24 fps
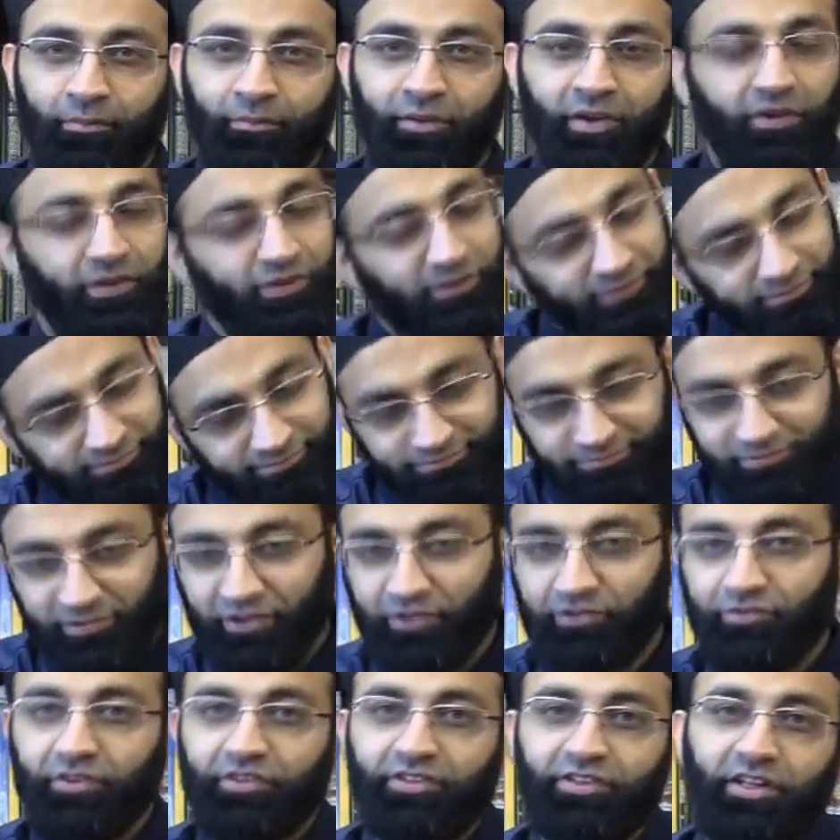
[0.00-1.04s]
Because
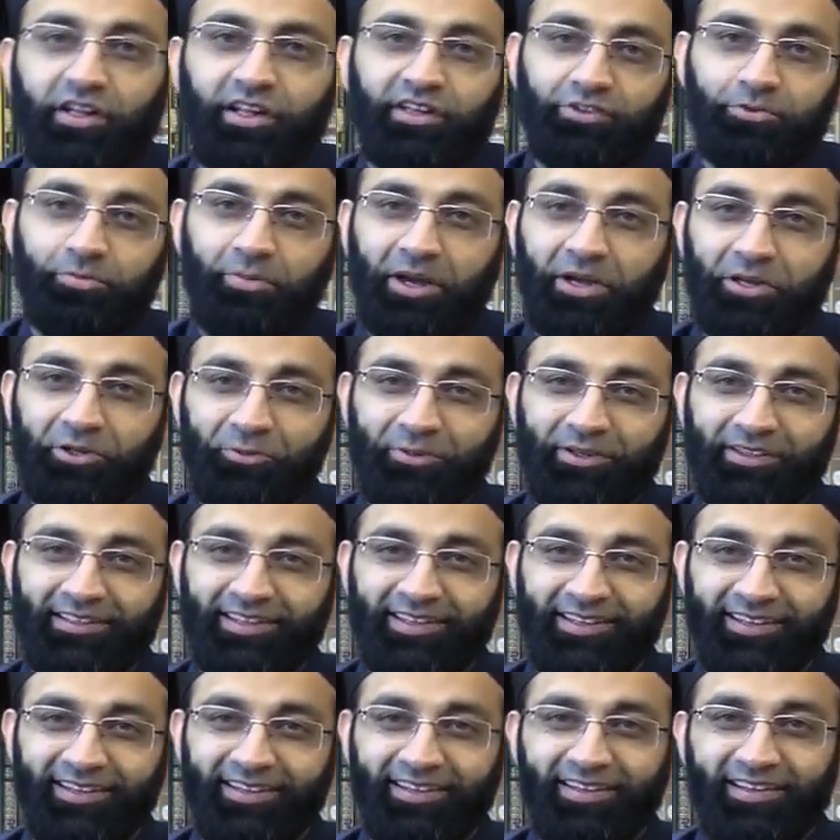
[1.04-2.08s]
just trust Allah subhanahu wa
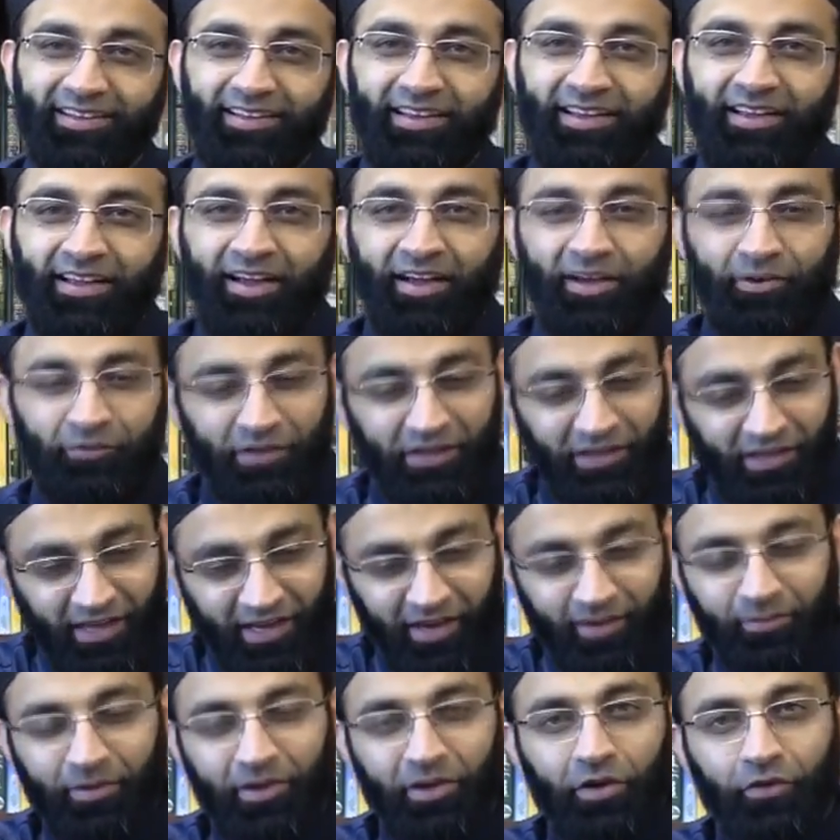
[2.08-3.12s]
ta'ala. We
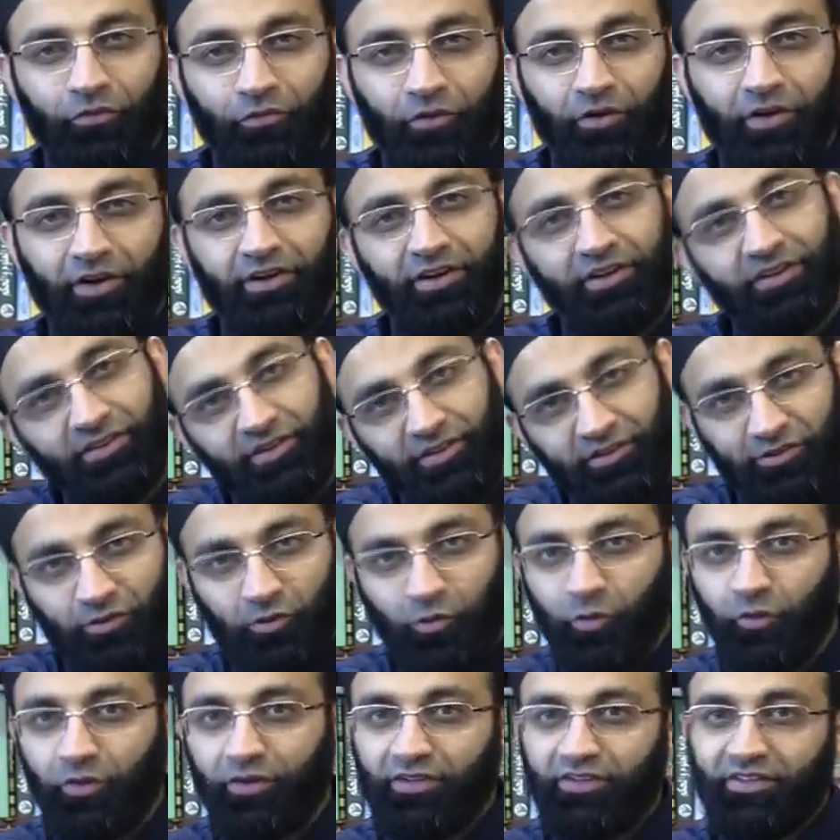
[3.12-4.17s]
came here for a reason, so
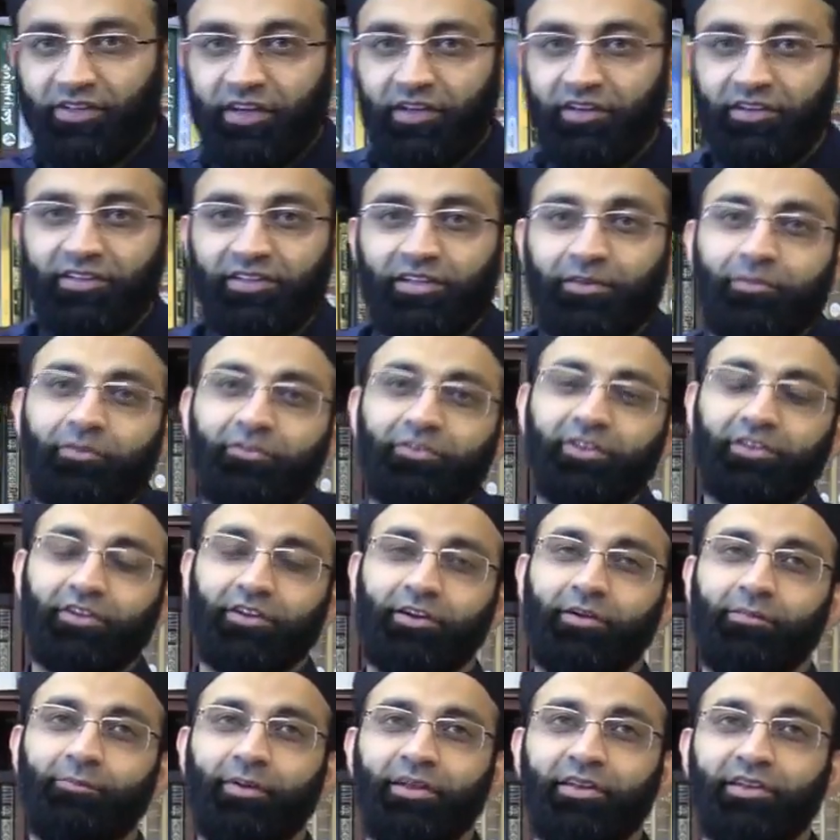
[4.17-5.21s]
go inside. Some of the
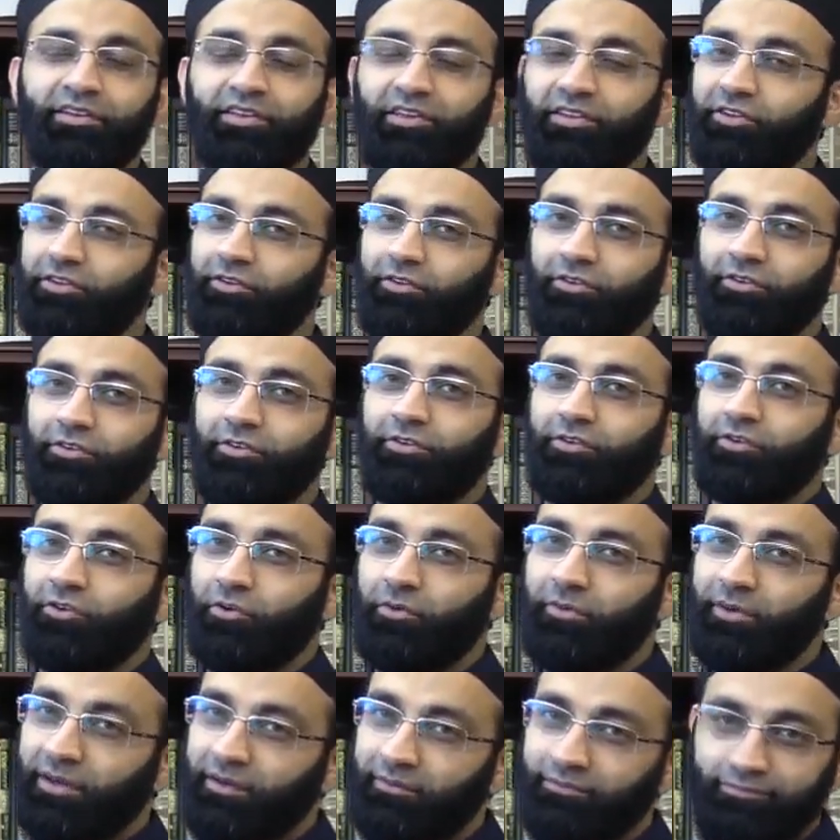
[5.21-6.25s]
other companions said, no, no, no,
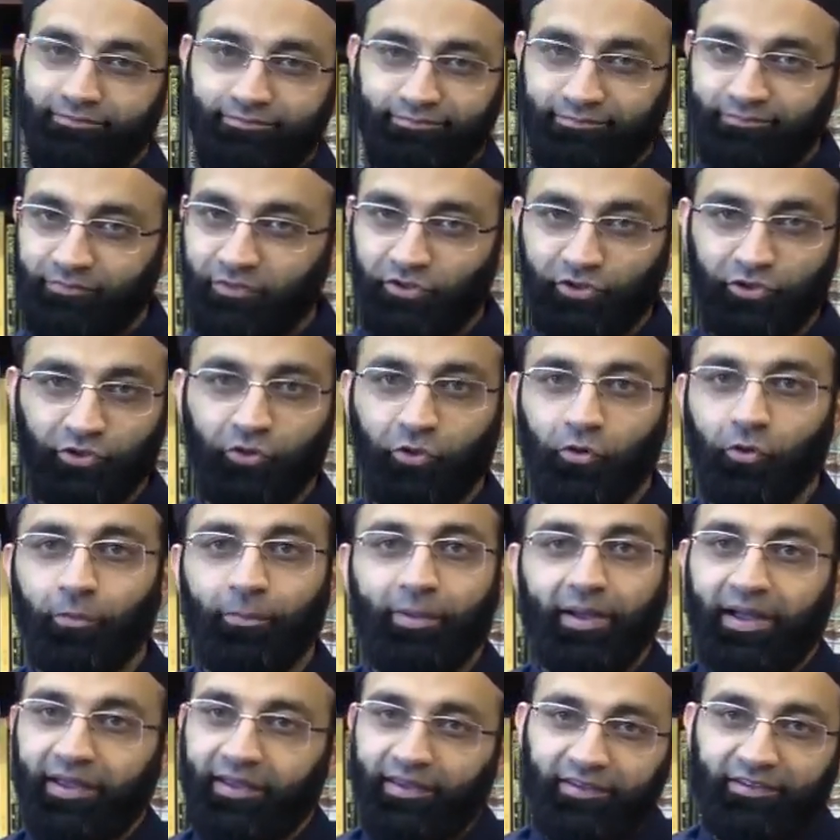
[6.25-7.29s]
no, Umar, we should go
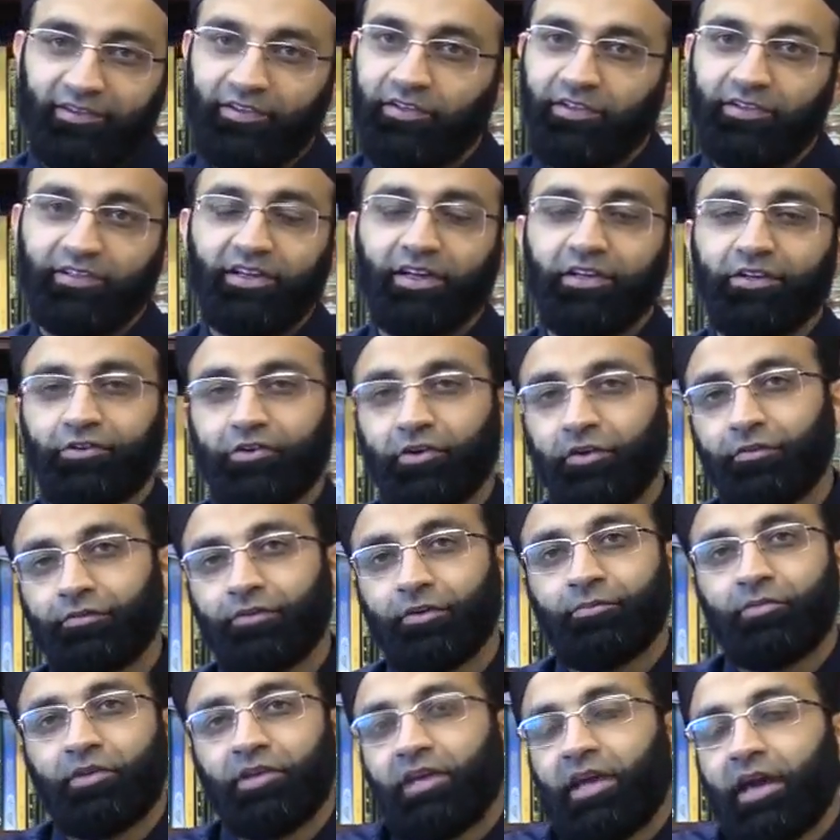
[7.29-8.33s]
back. It's a disaster if
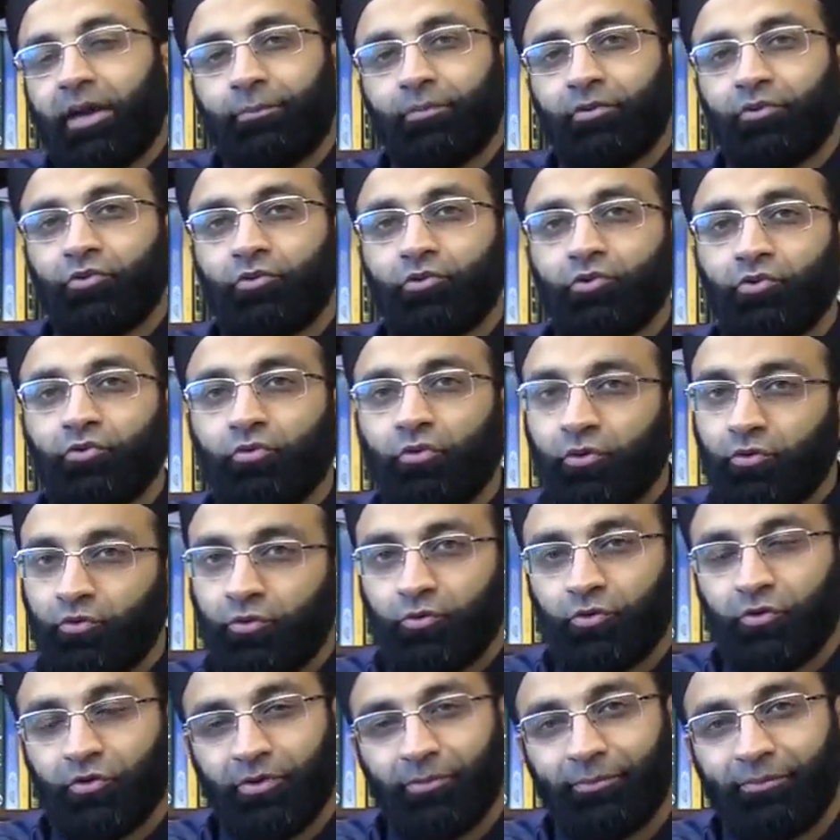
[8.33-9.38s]
something happened to you or
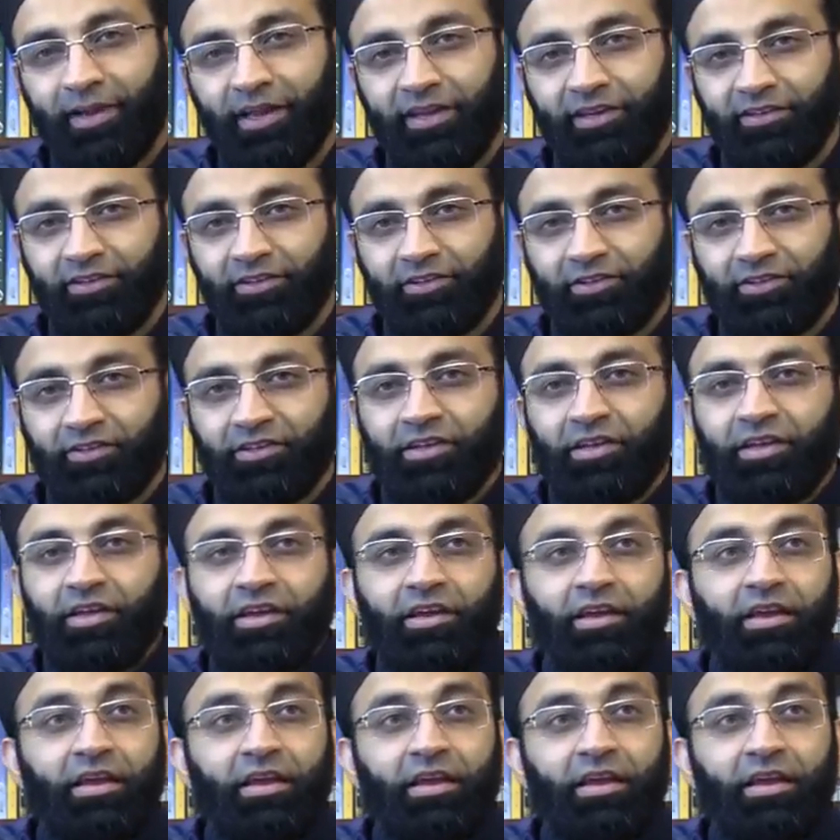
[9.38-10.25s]
to your companions.